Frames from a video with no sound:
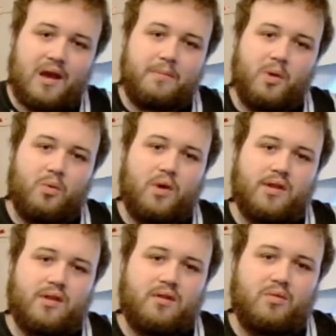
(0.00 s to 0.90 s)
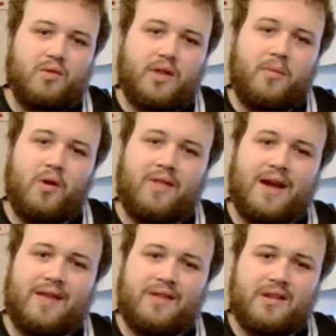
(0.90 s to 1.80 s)
but what's the point of
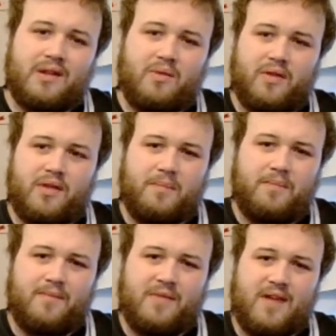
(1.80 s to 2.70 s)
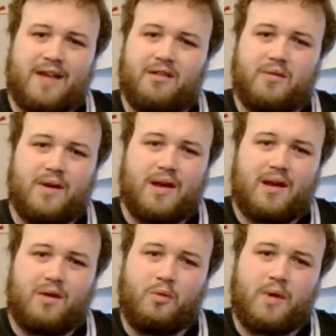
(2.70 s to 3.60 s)
that? And this is one of the areas
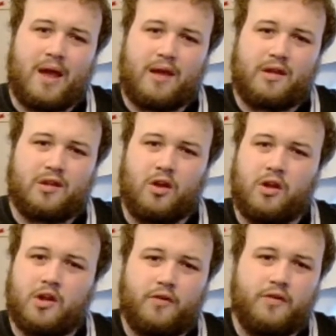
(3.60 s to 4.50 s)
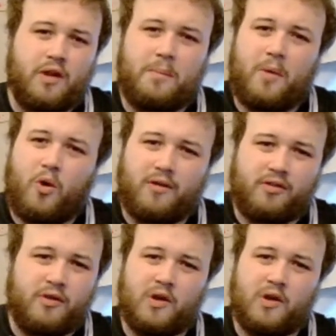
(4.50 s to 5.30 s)
where scholars often are poring through it,